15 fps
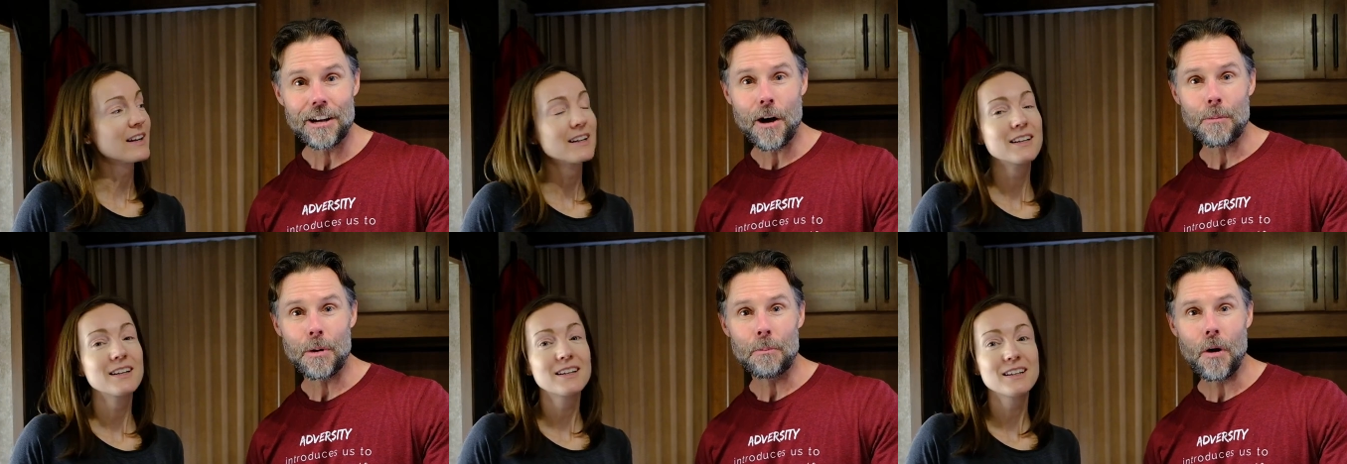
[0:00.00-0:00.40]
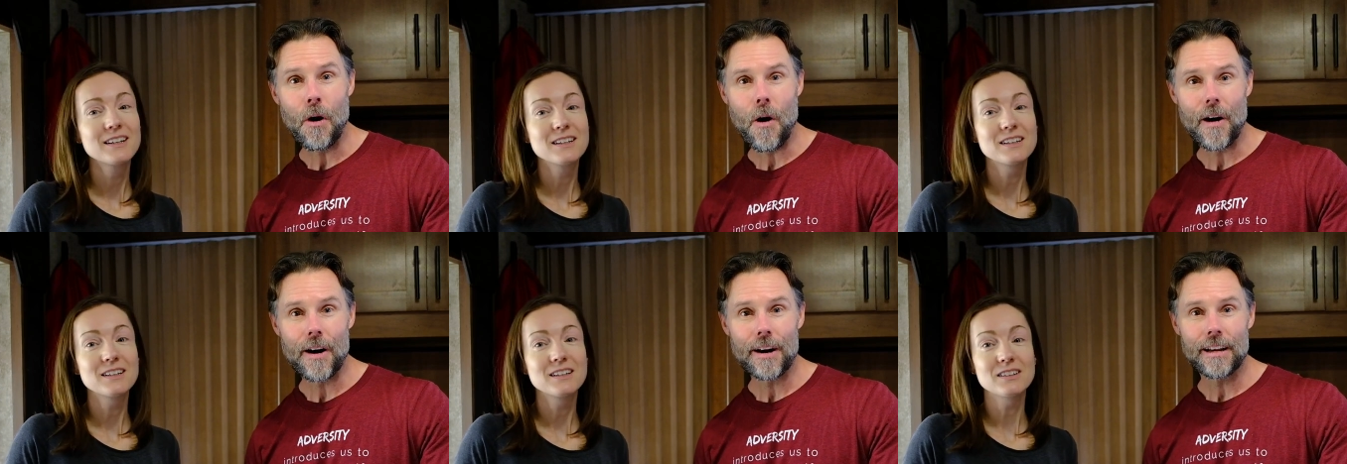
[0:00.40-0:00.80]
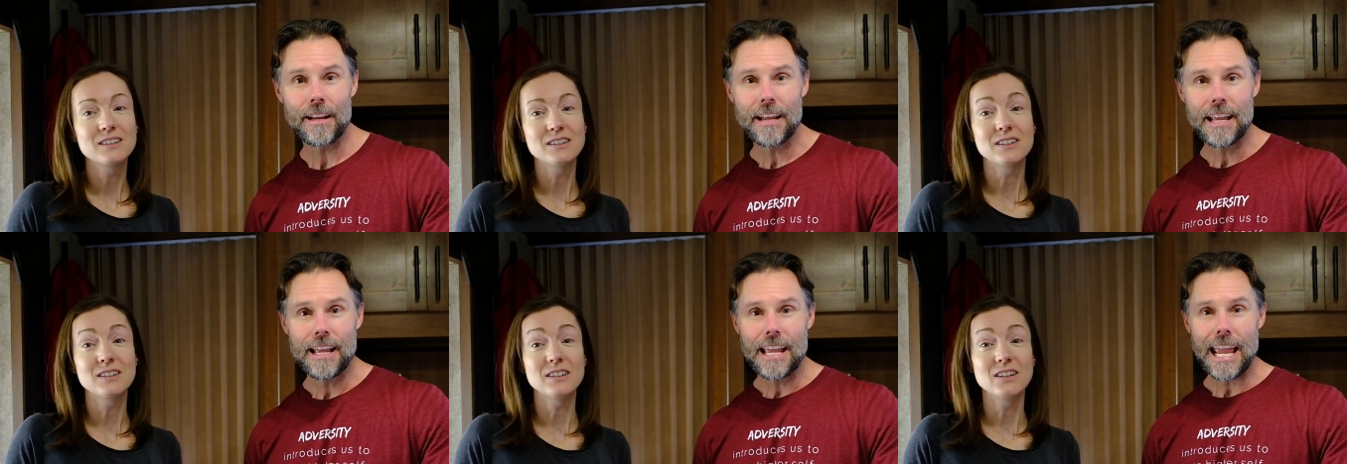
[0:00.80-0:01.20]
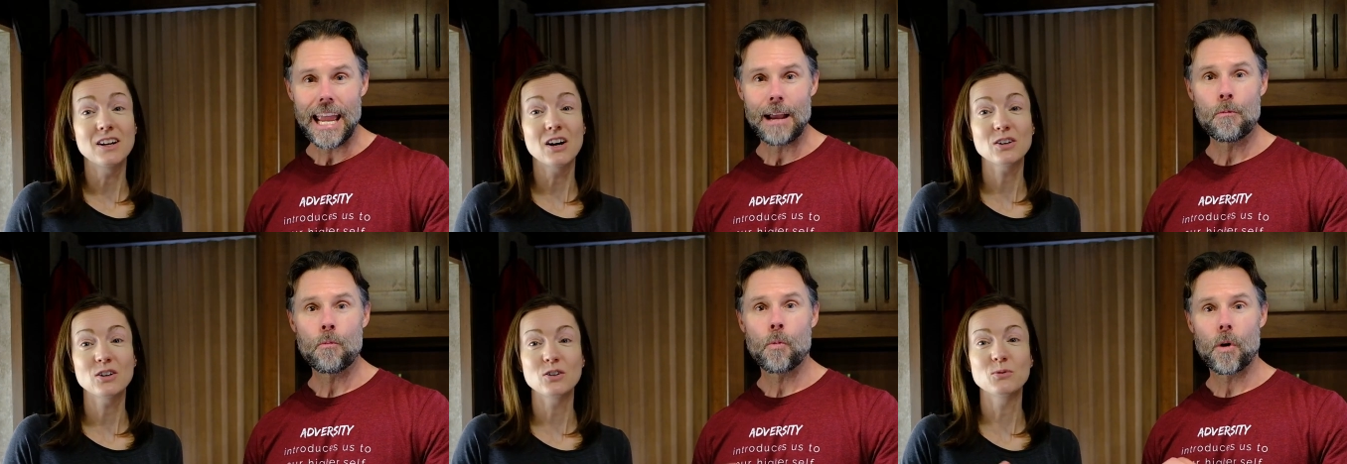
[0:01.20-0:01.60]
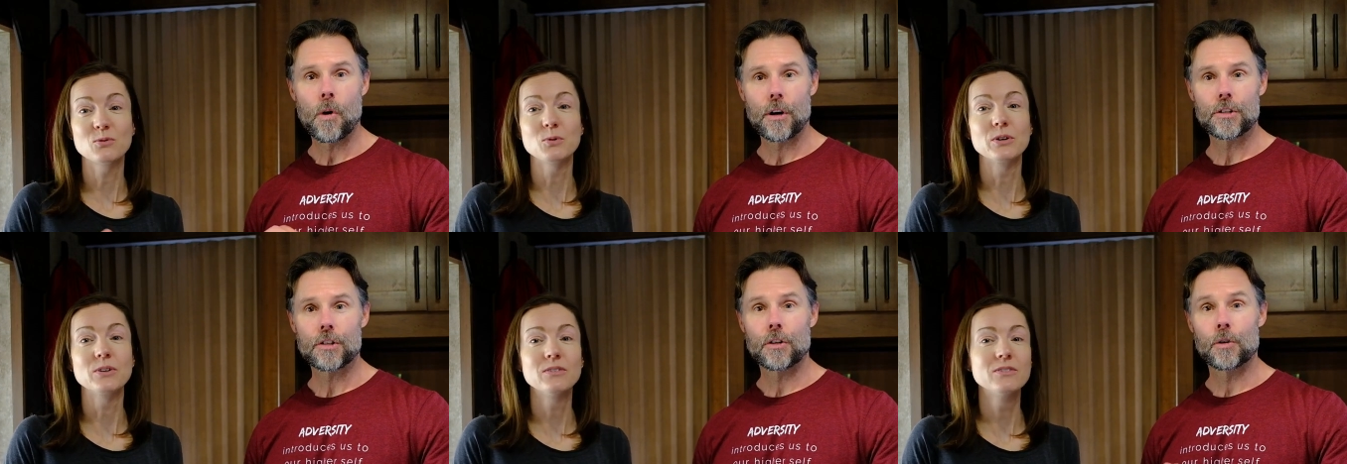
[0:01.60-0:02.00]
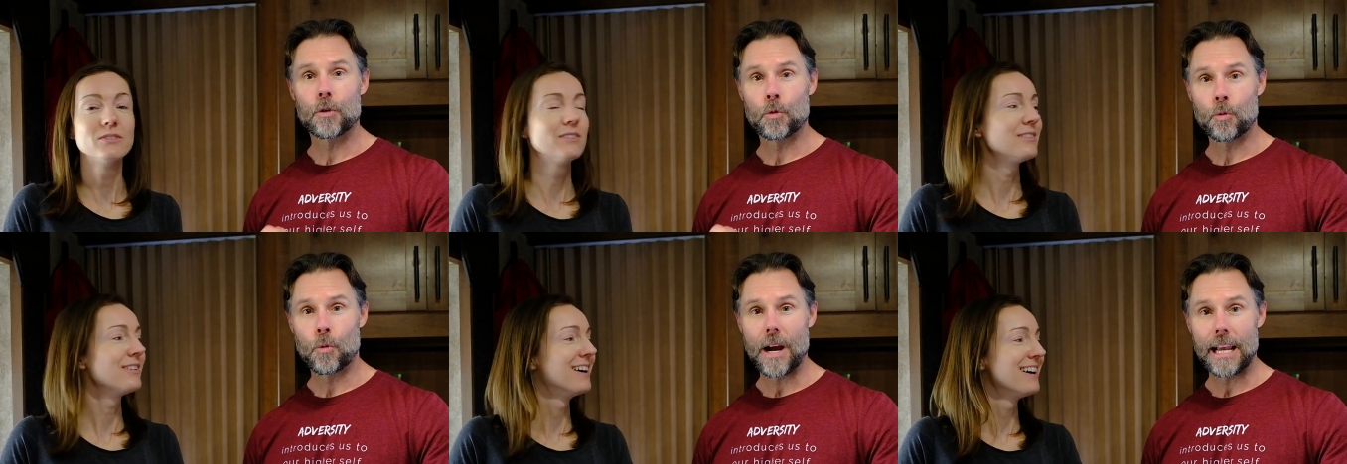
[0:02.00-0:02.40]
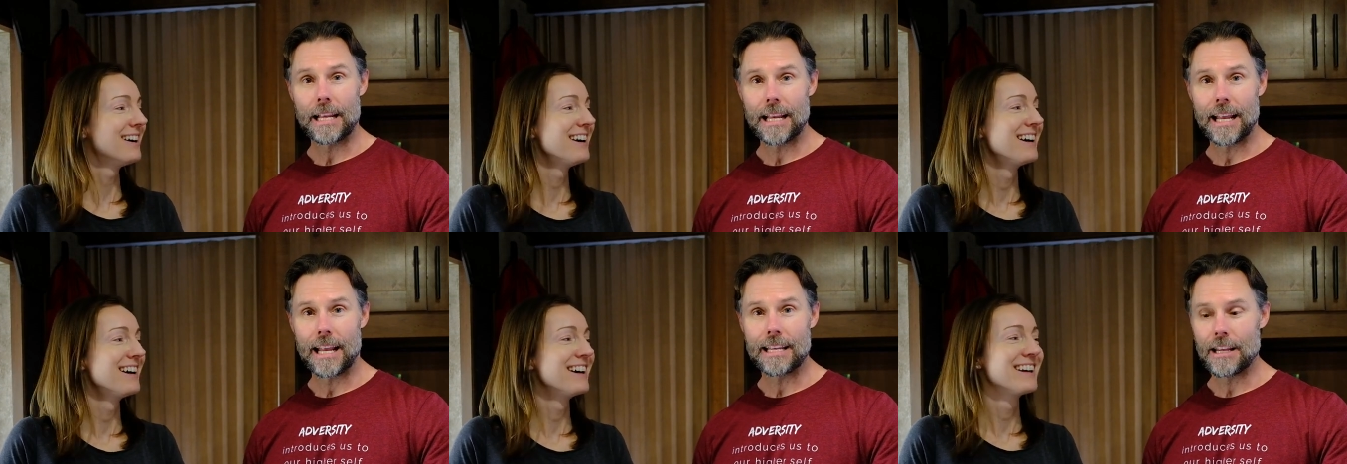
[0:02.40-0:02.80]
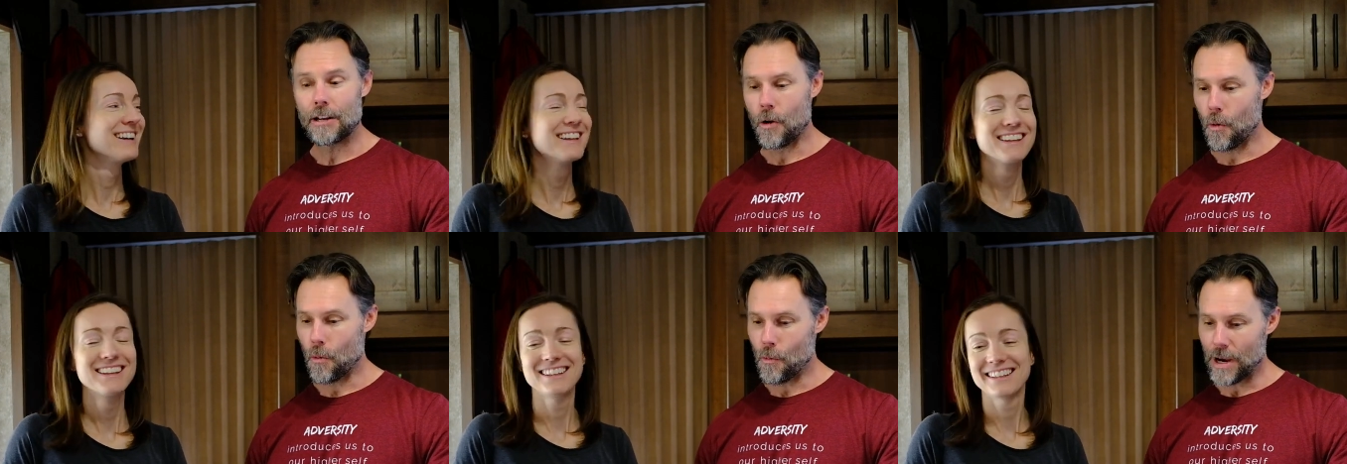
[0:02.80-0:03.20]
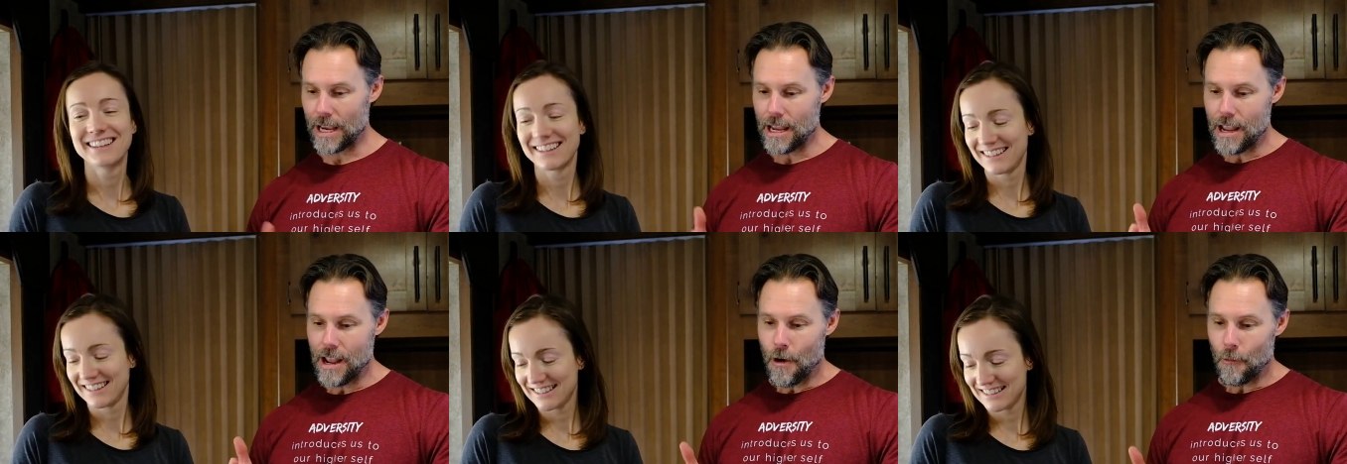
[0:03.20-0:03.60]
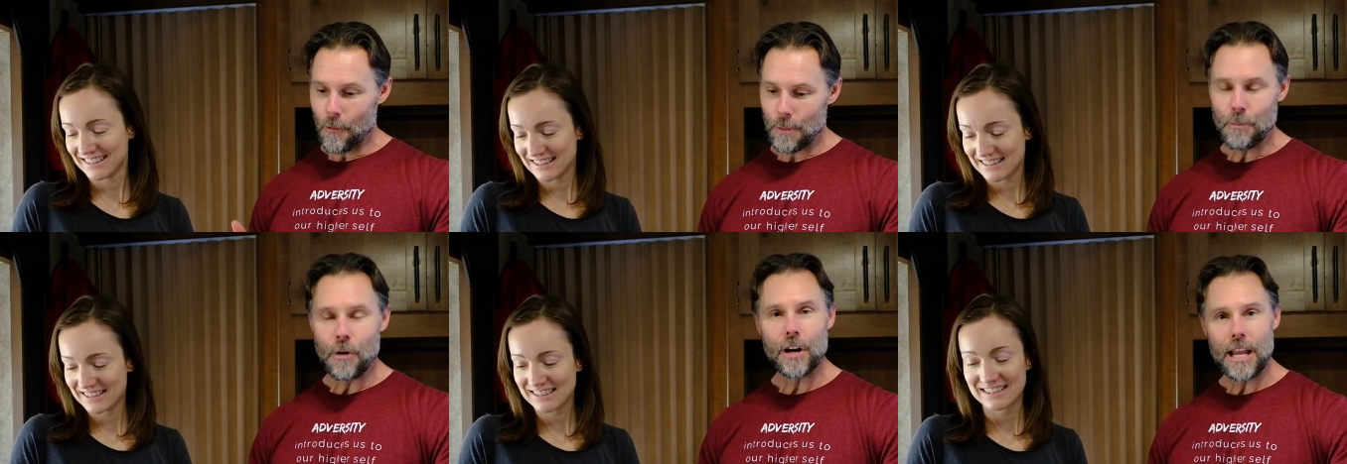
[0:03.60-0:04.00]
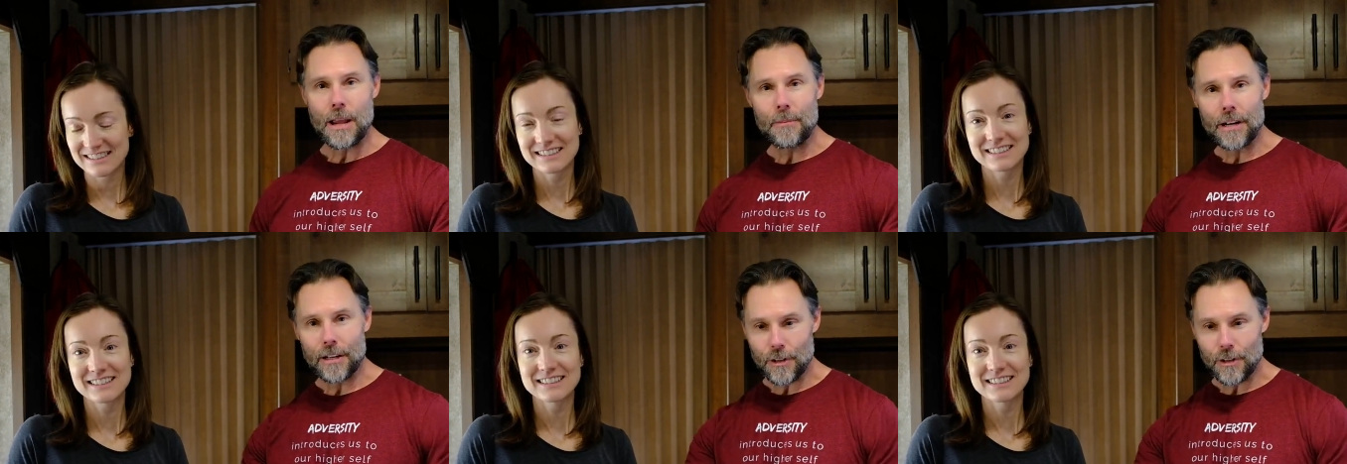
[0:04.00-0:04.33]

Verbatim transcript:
Speaker 1: come apart. Not it going. works great. And you know, we, we put him in a